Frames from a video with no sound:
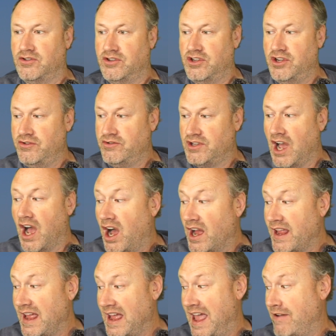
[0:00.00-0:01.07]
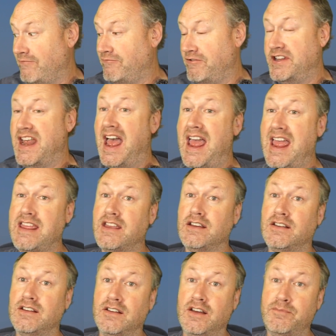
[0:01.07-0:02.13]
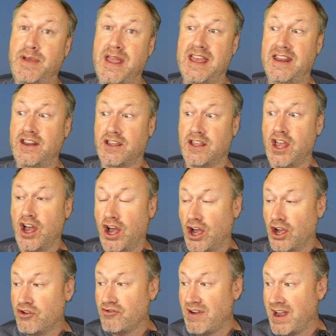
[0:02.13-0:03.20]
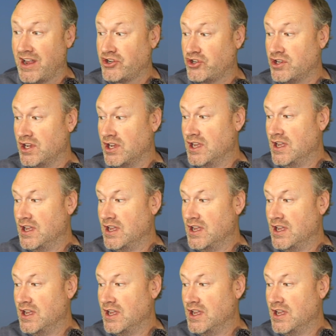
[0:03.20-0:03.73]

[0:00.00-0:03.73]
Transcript: do die every day, be it in a car crash,